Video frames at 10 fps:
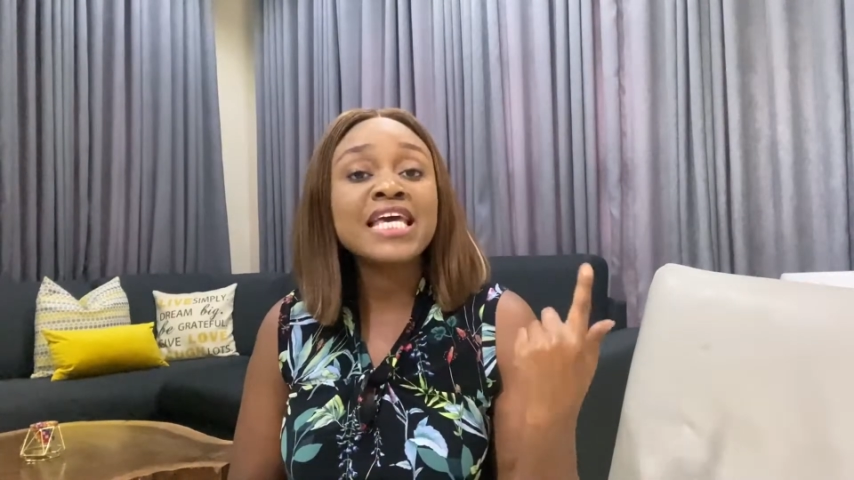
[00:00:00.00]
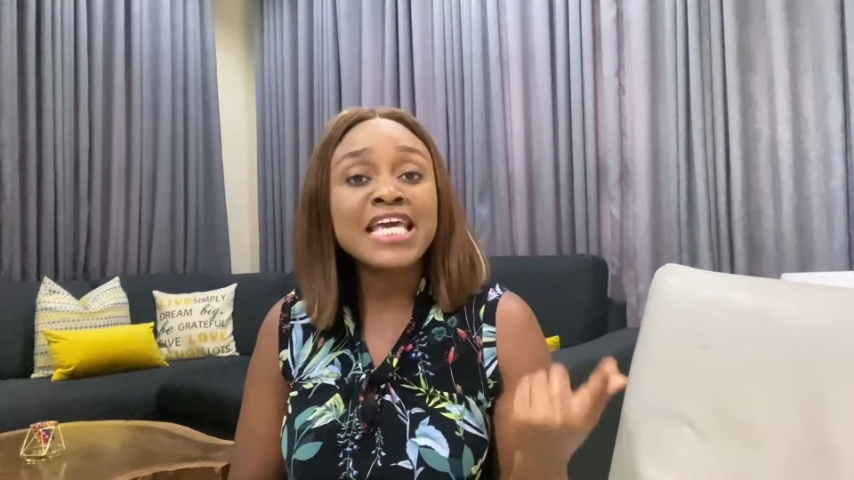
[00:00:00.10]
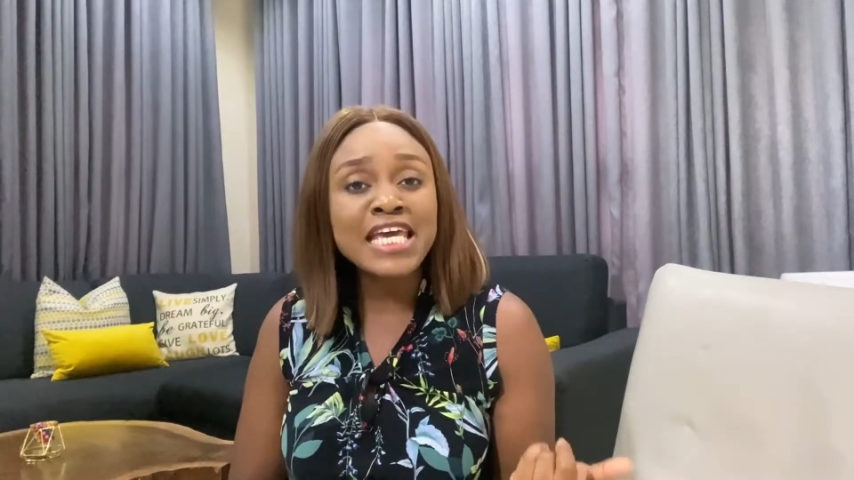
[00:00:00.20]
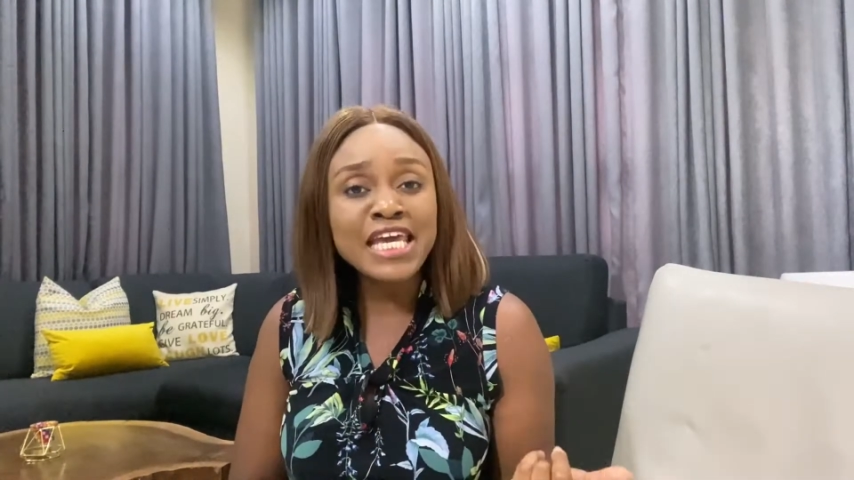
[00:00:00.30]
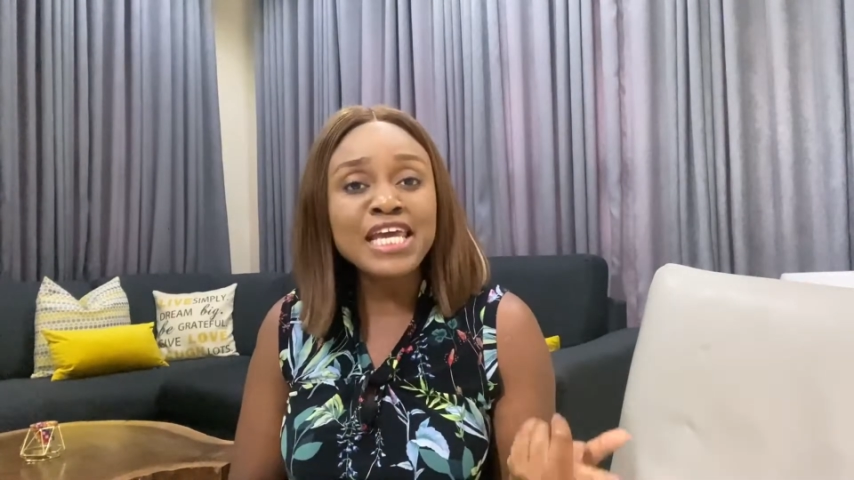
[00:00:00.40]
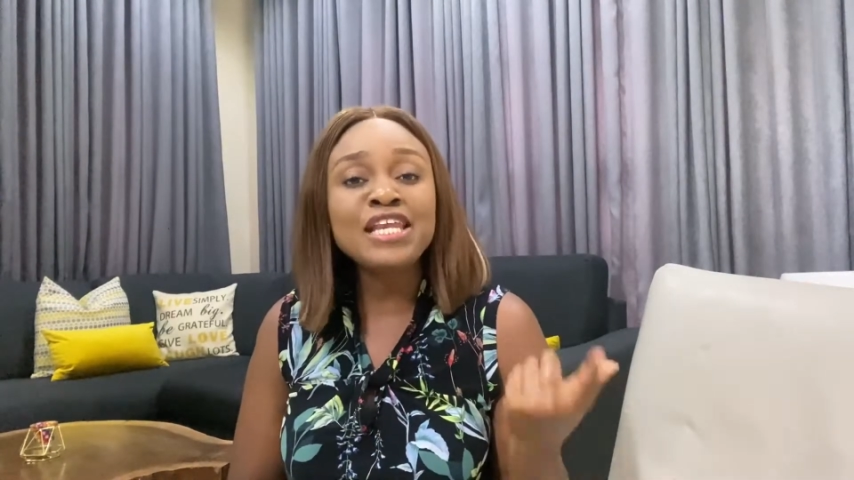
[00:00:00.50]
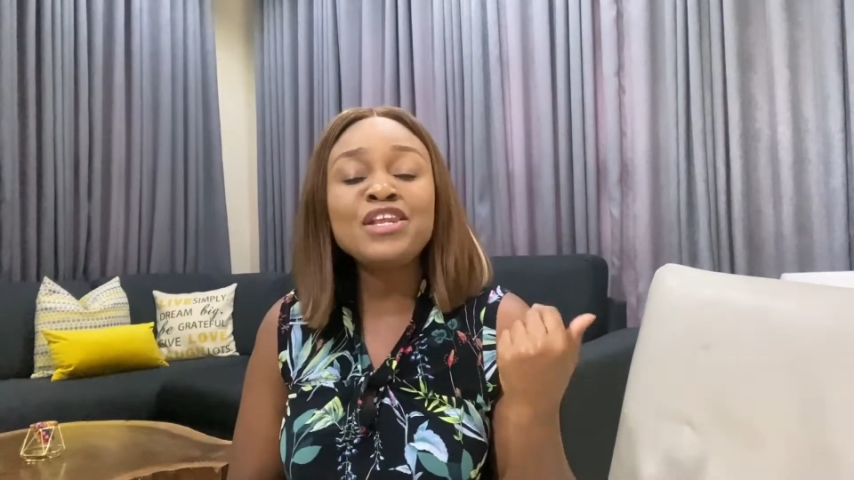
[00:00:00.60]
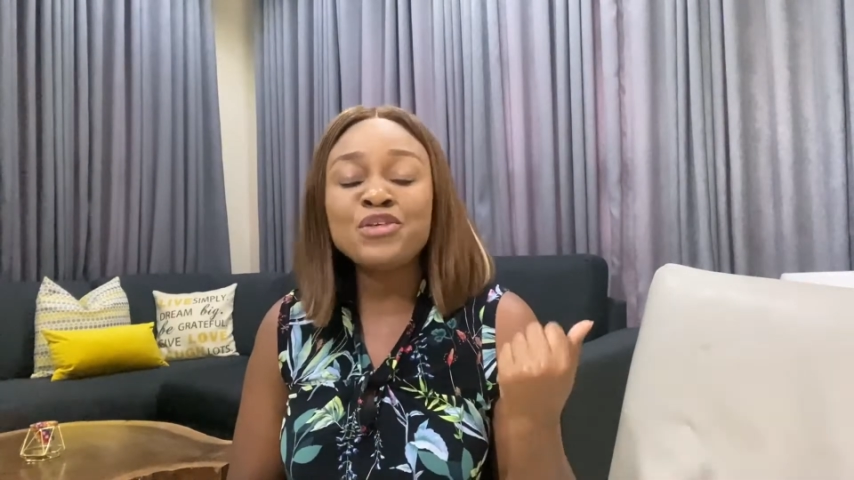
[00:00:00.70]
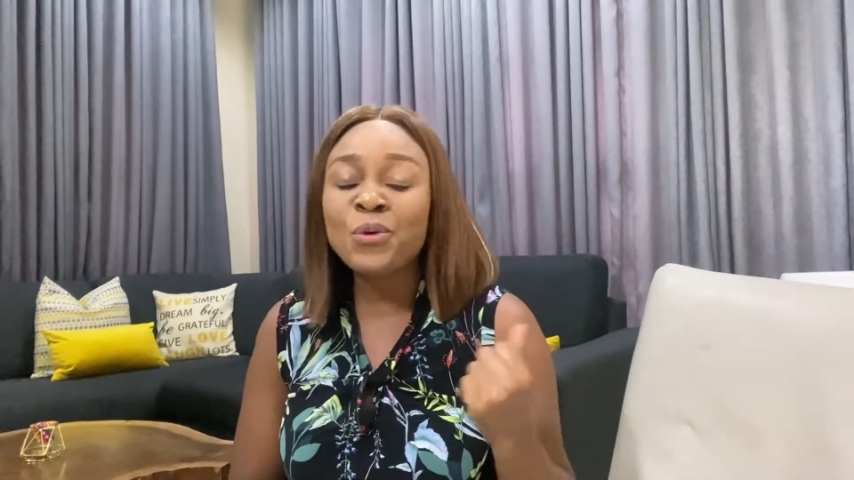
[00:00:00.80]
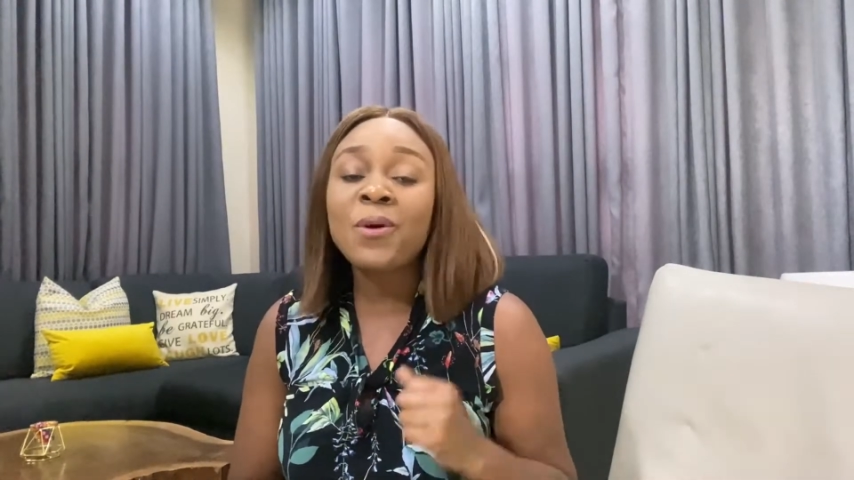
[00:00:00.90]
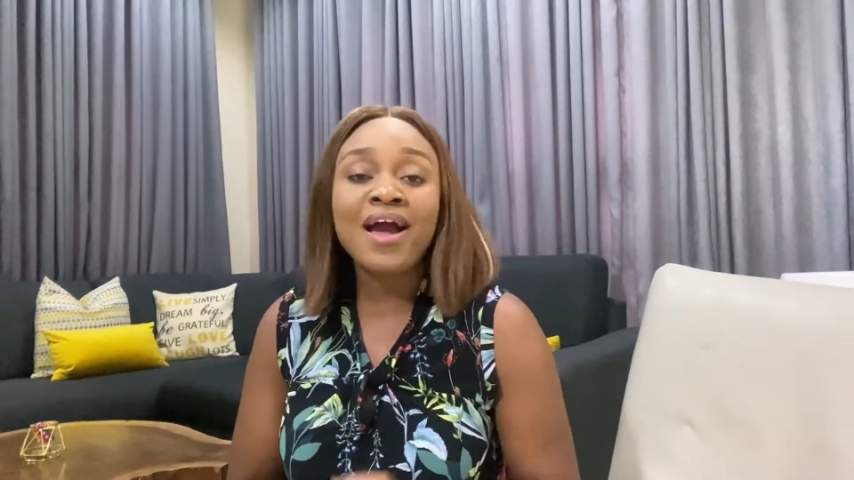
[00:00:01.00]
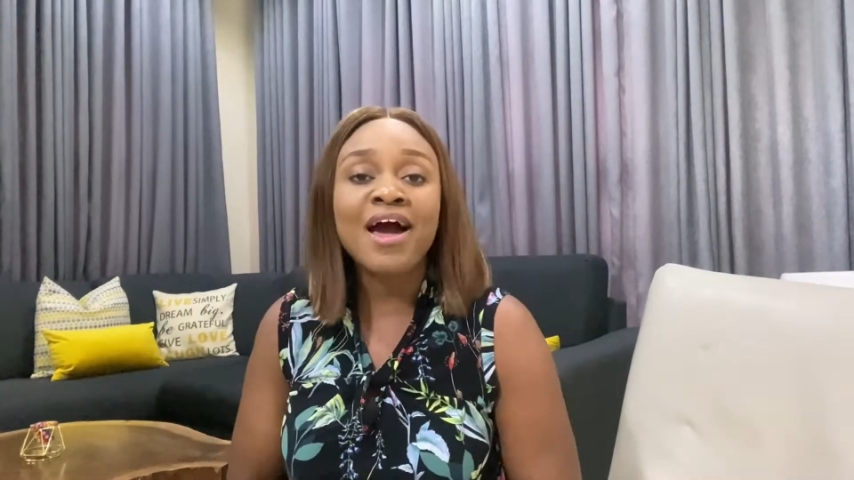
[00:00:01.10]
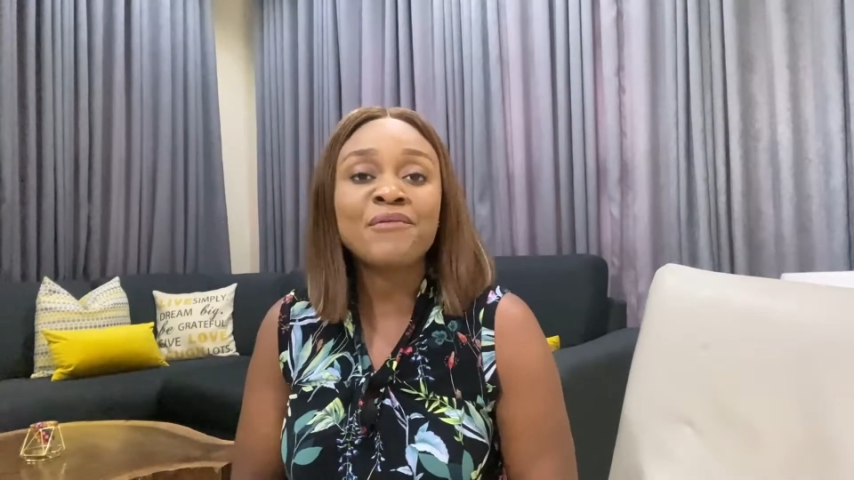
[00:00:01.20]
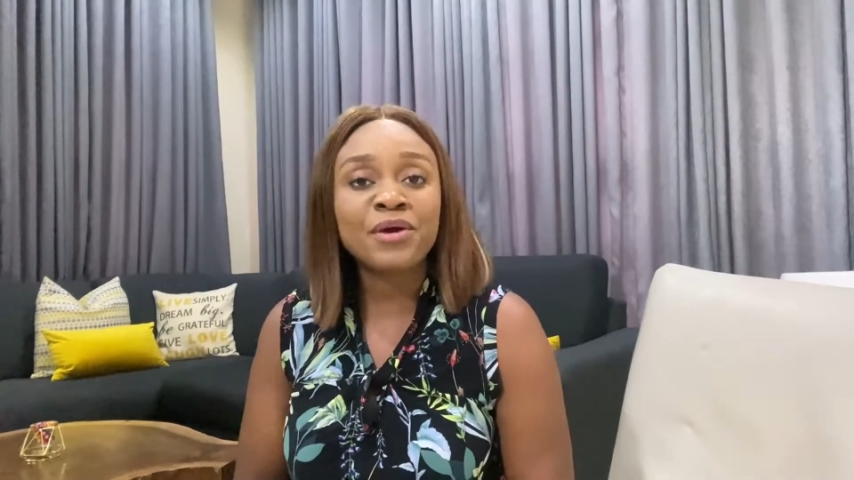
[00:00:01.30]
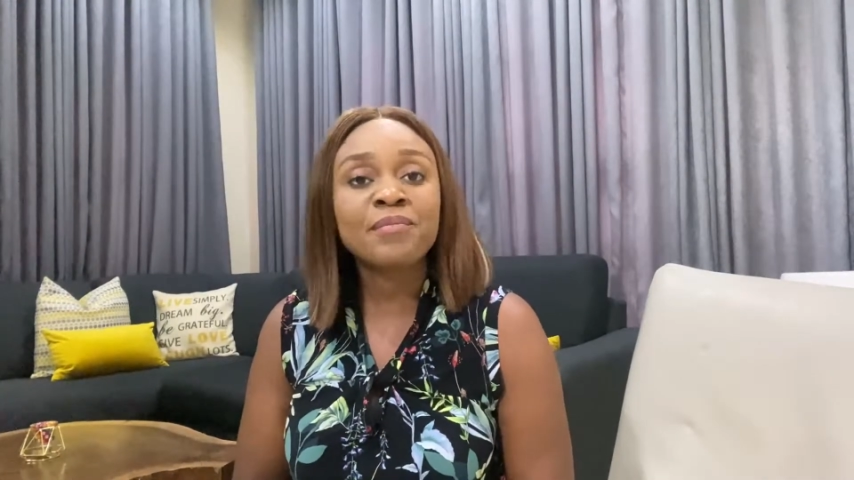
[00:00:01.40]
in your
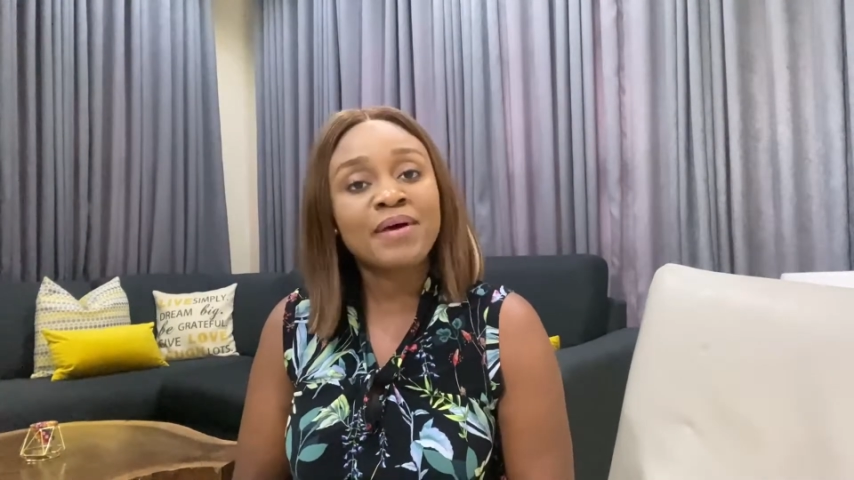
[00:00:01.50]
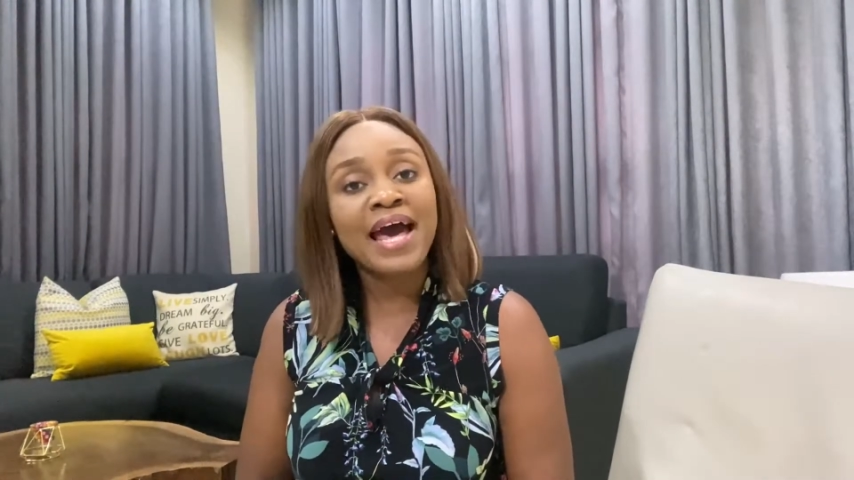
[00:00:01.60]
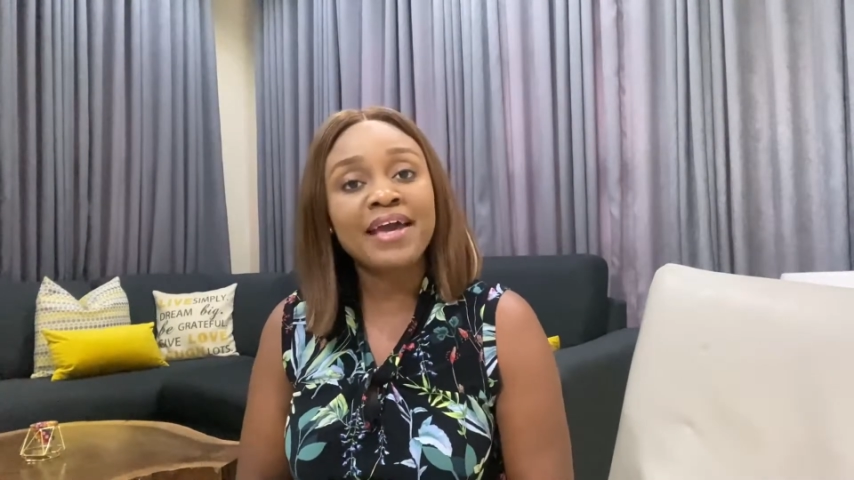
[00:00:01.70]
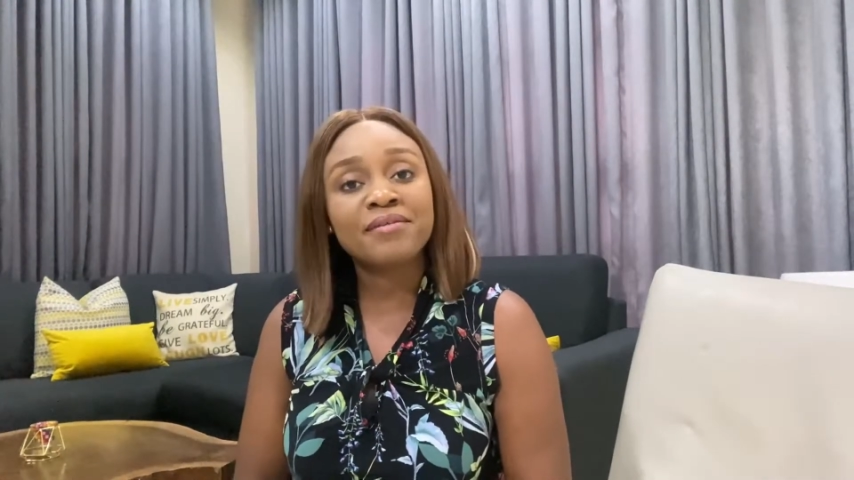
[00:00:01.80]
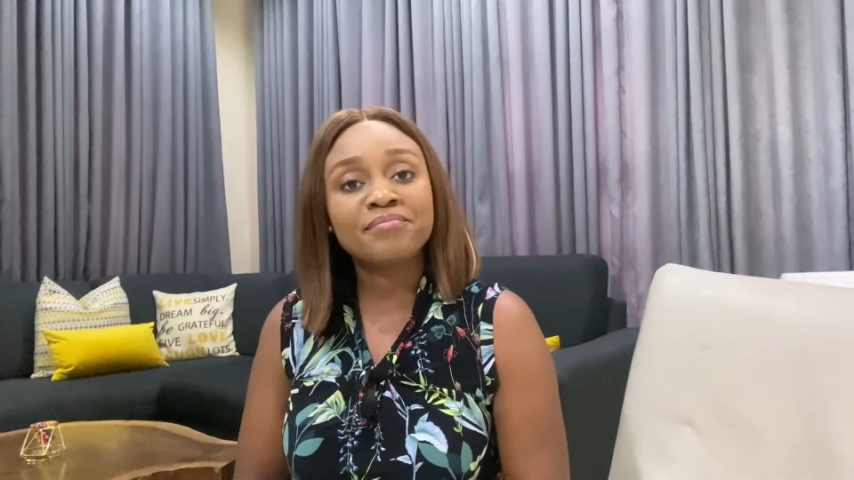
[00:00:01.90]
carry-on bag.